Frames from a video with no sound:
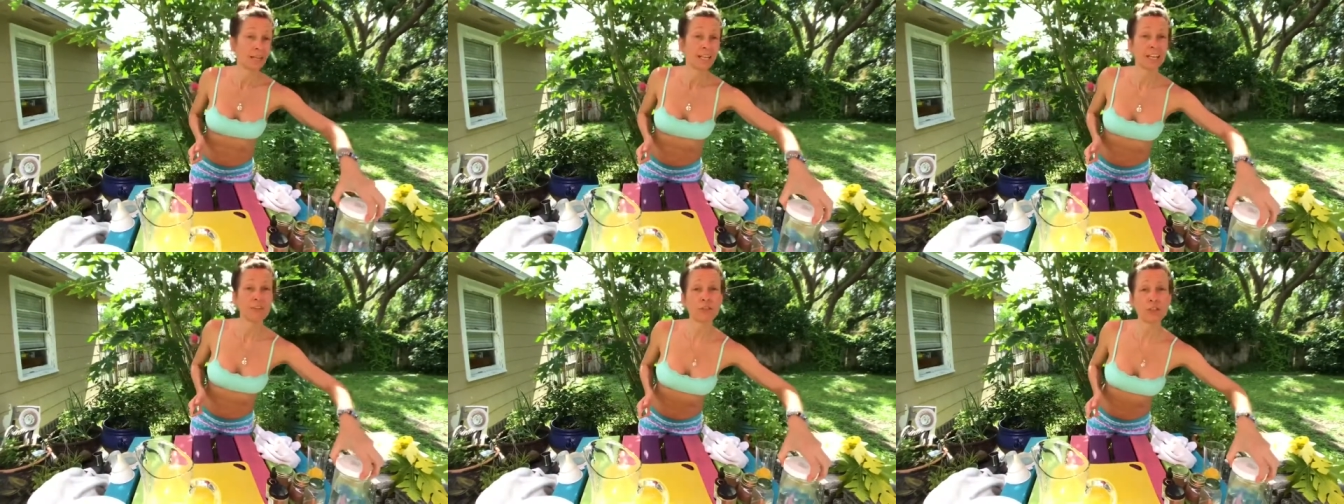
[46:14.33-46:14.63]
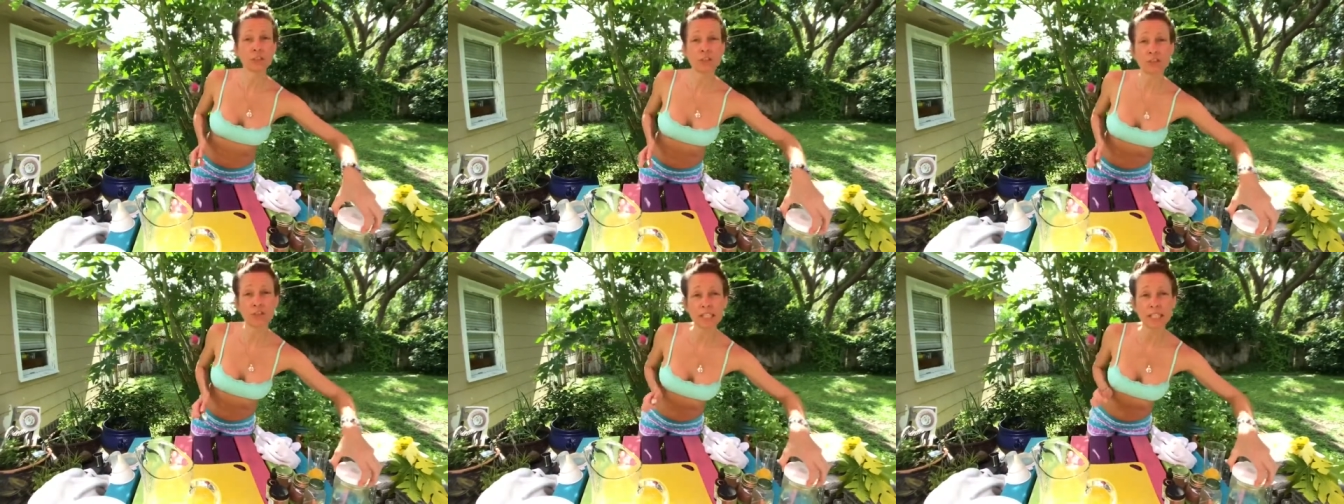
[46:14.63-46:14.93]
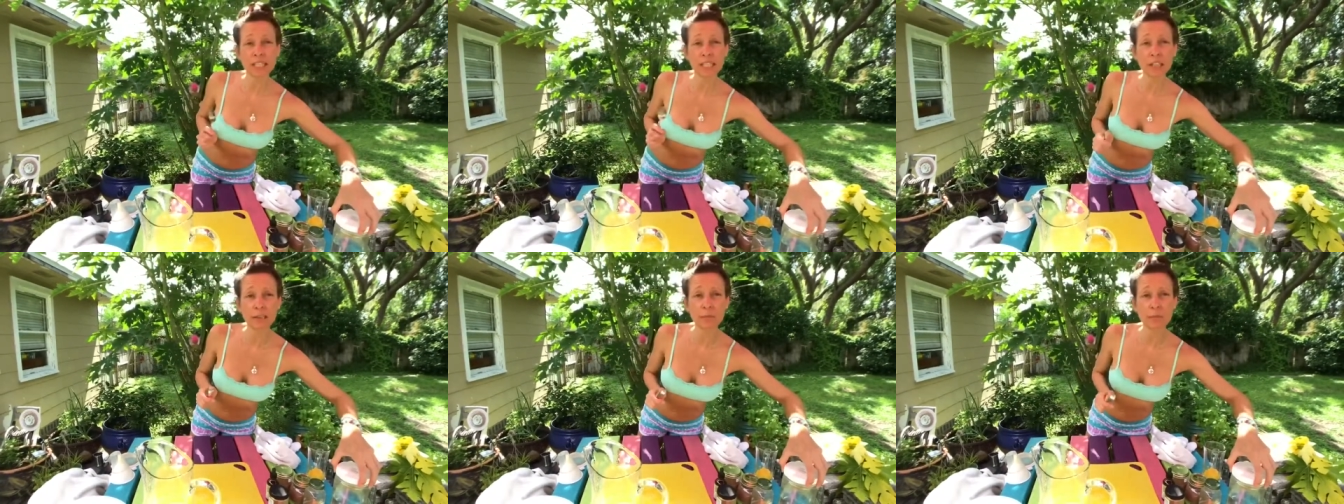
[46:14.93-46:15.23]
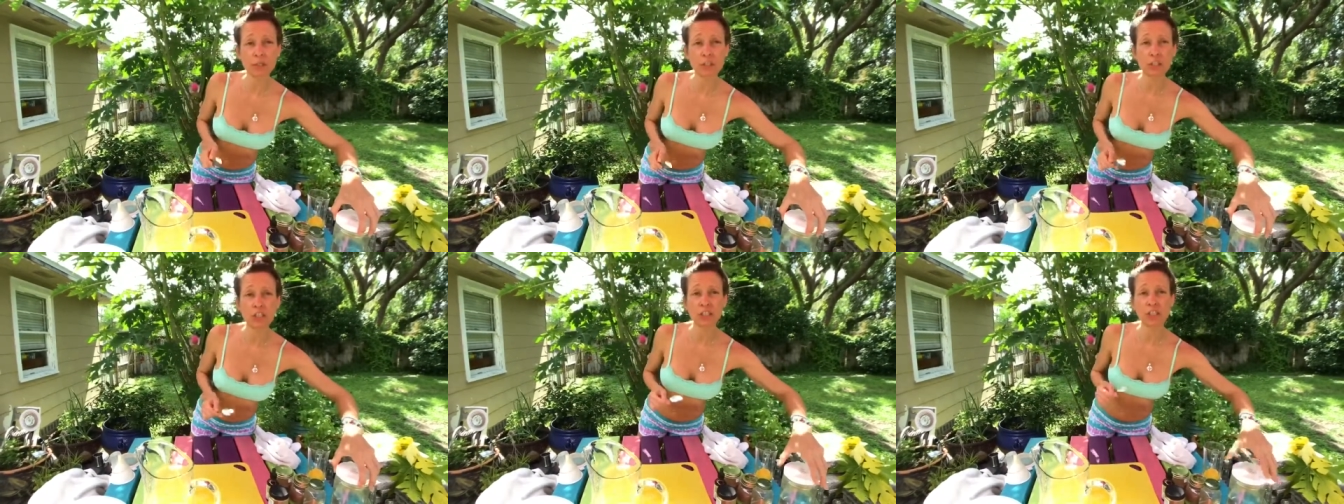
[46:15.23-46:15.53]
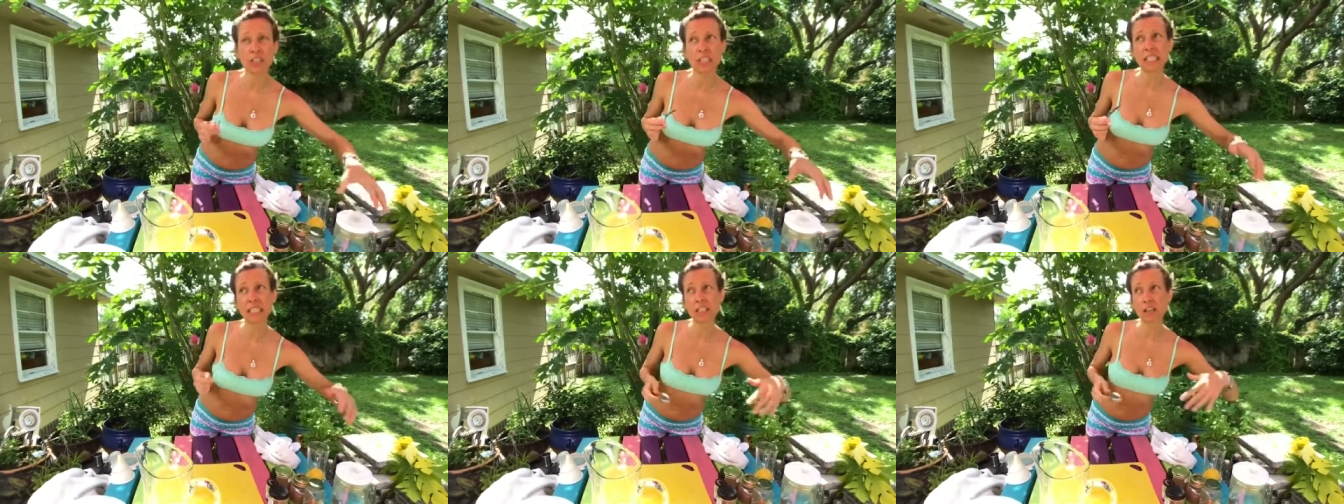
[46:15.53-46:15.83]
If you're drinking kombucha,
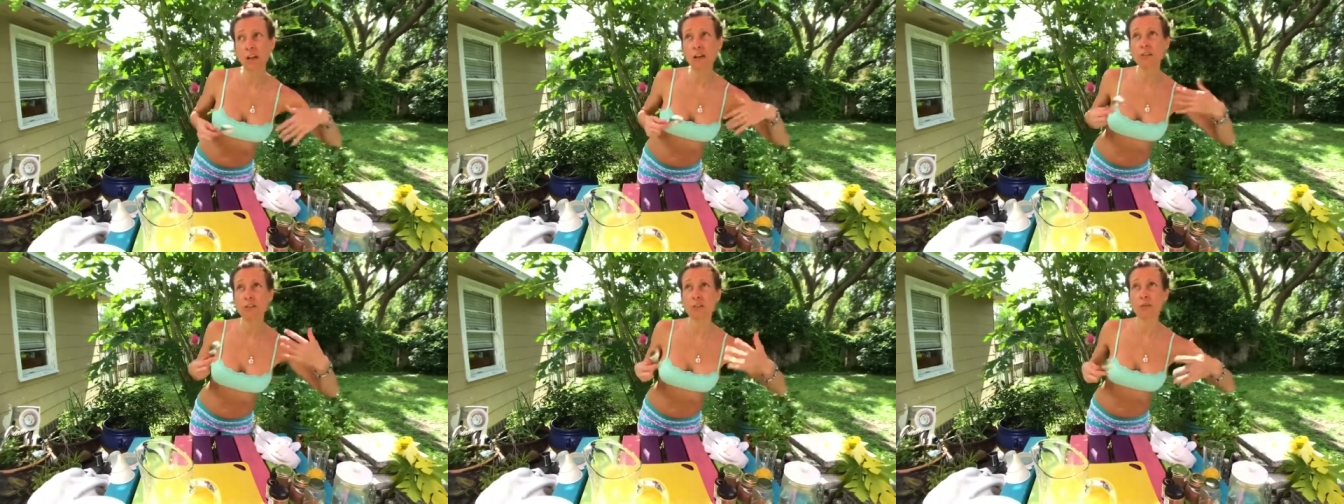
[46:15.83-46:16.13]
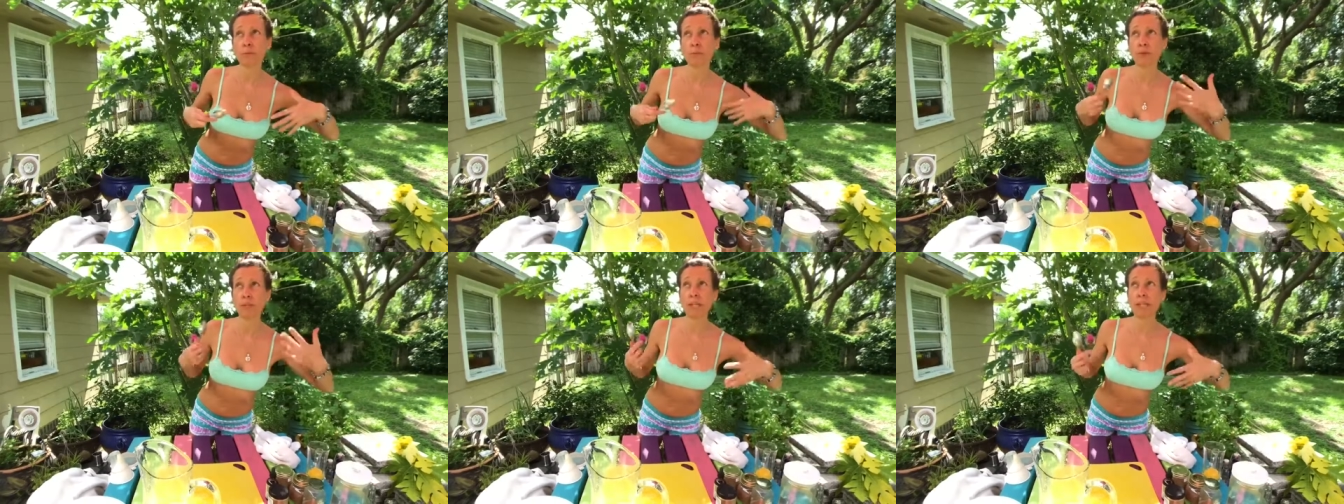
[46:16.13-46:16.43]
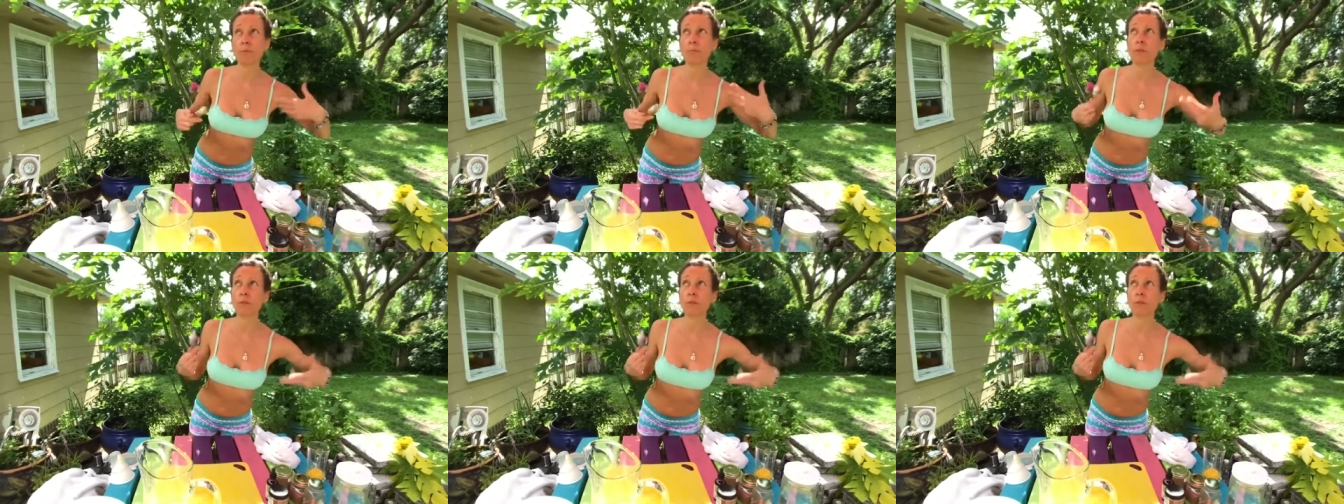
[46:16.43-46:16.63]
you need to also put in